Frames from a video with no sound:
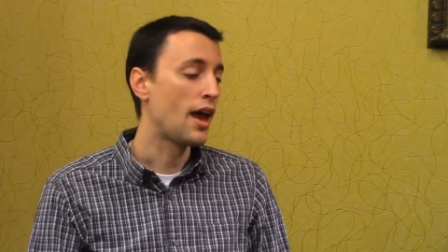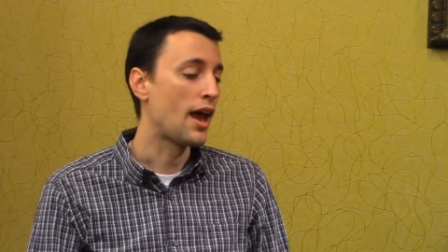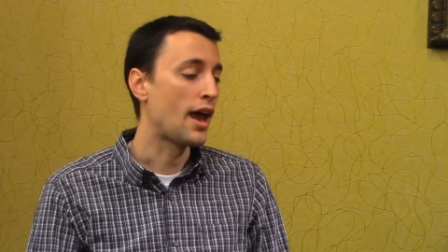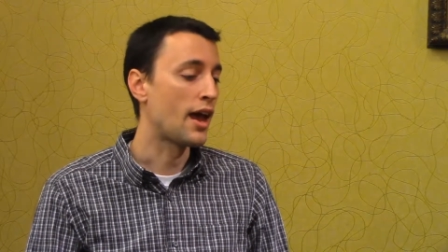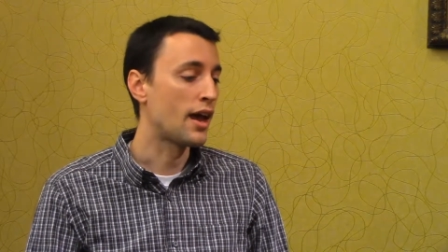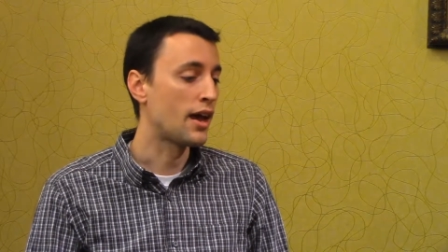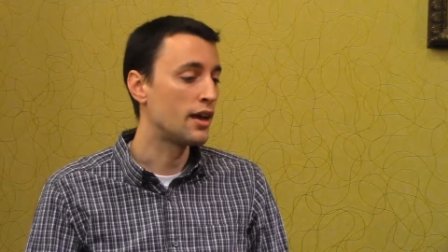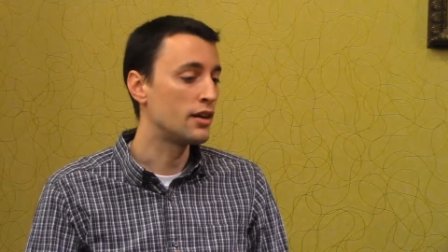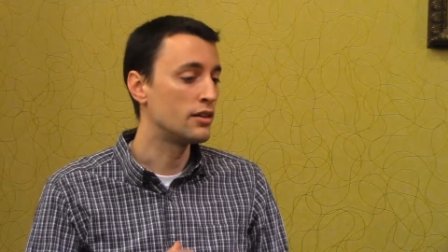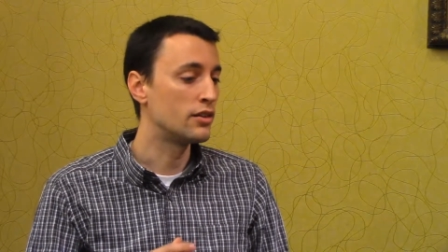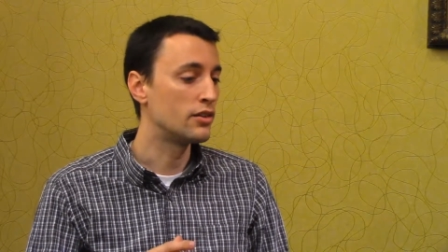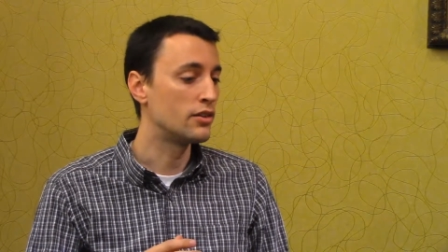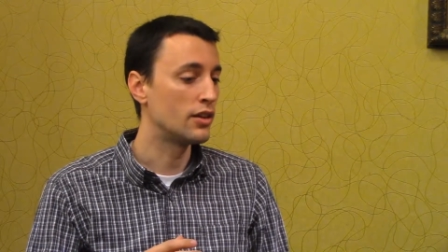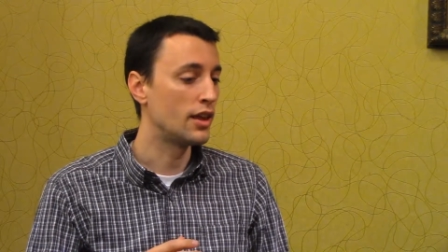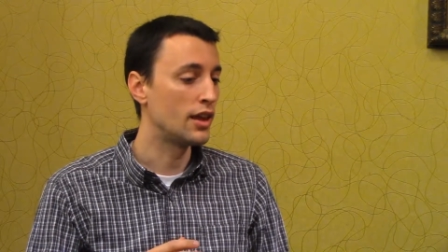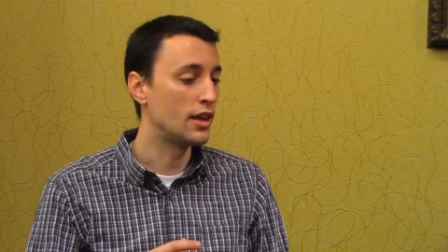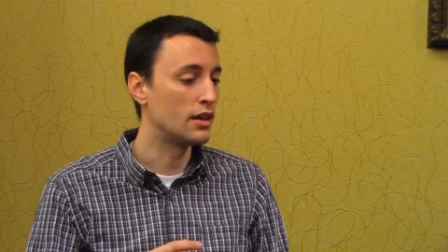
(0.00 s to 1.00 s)

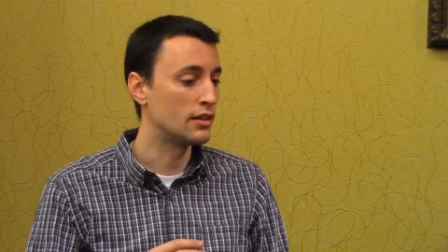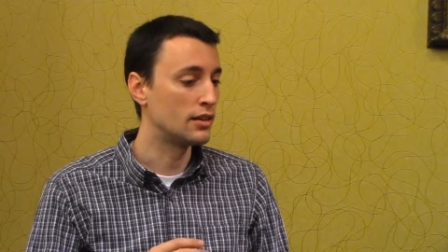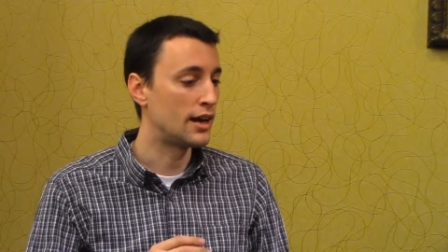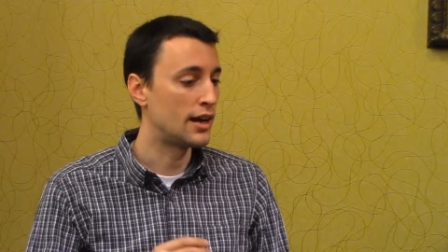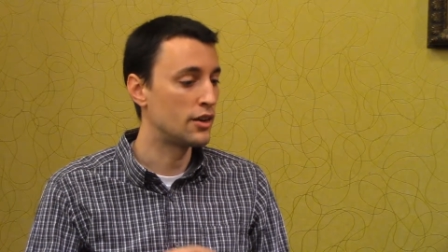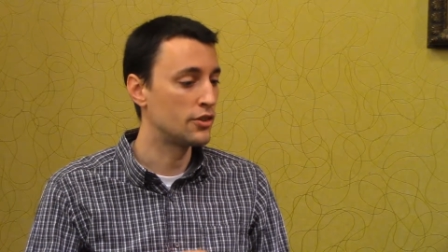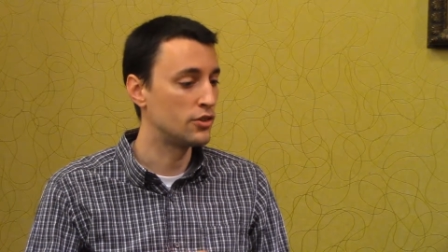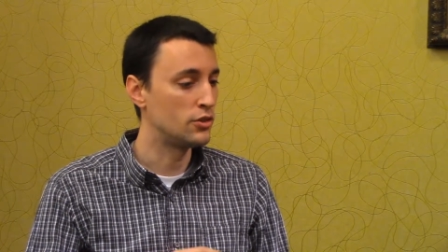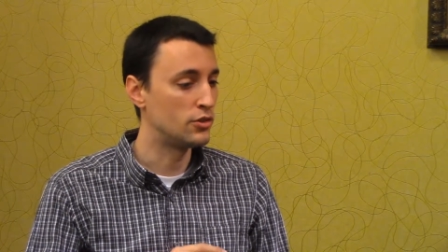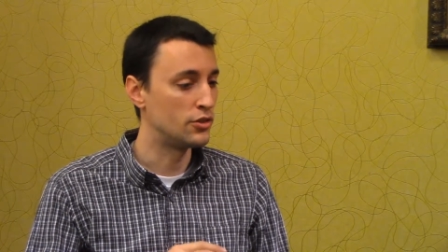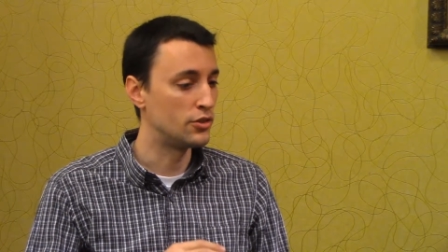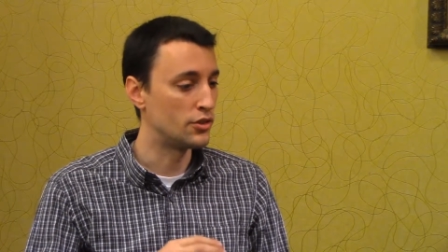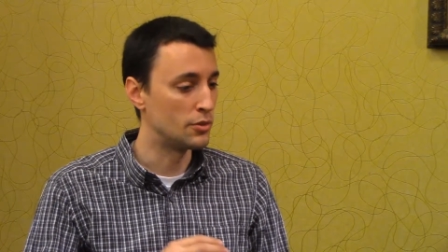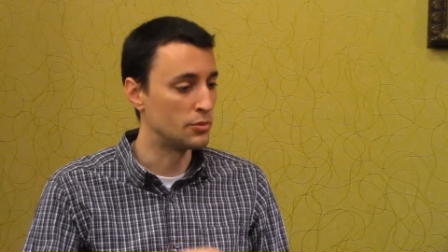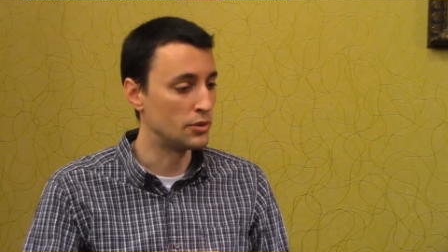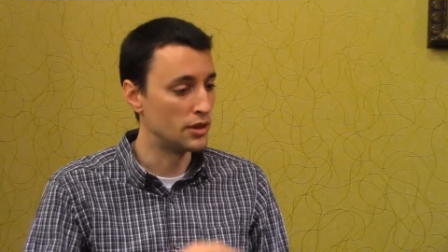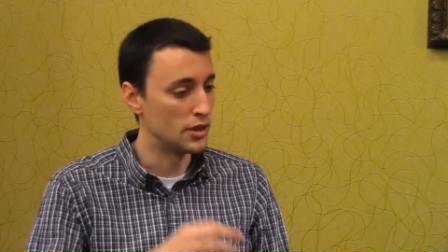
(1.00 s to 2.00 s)
and it allows you to
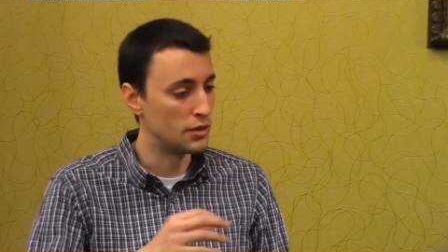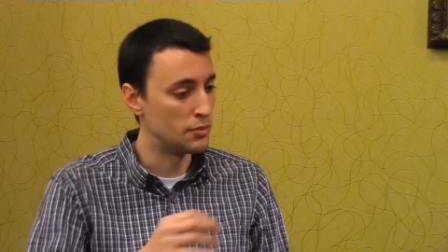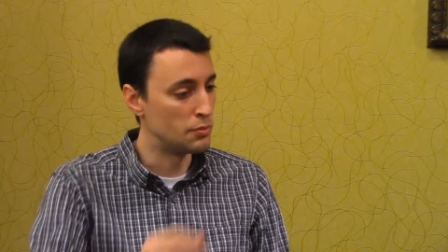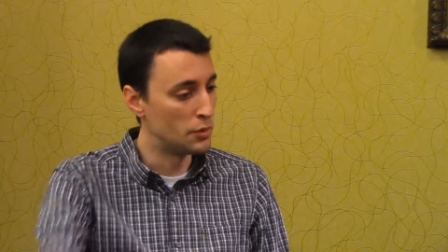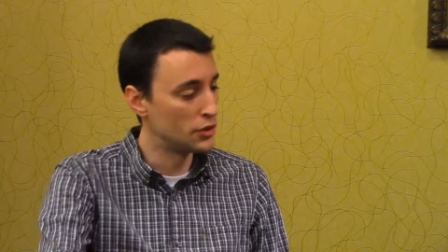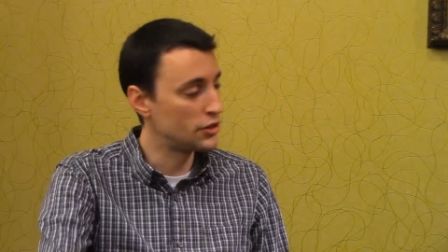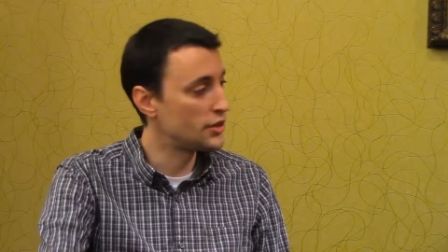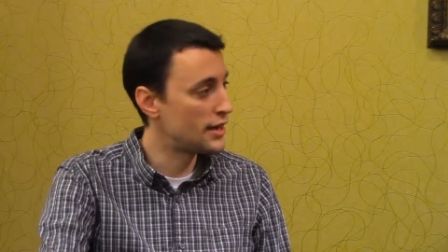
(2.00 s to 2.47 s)
simply put the